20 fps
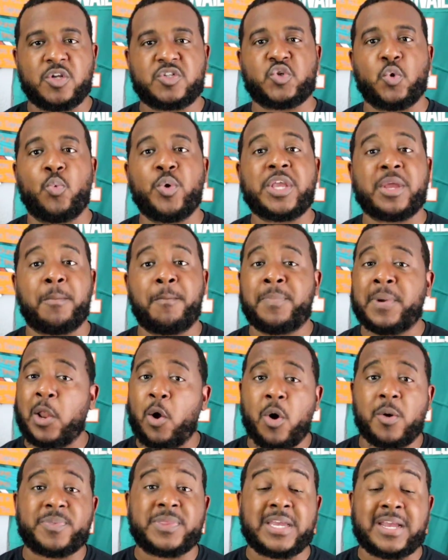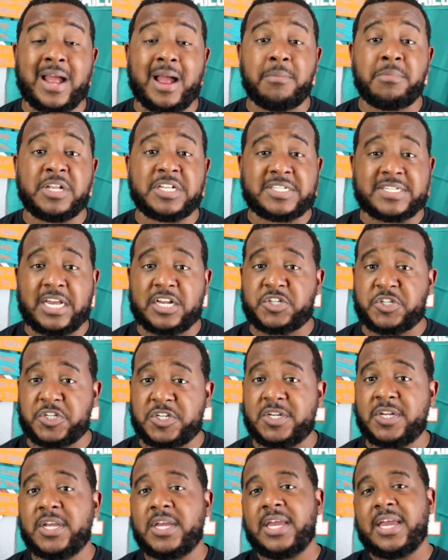it so we can blow up the comment
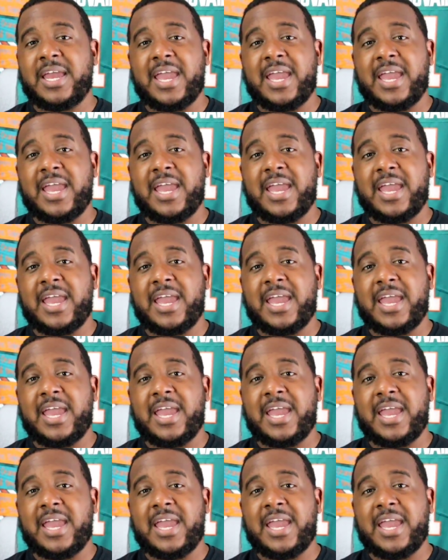section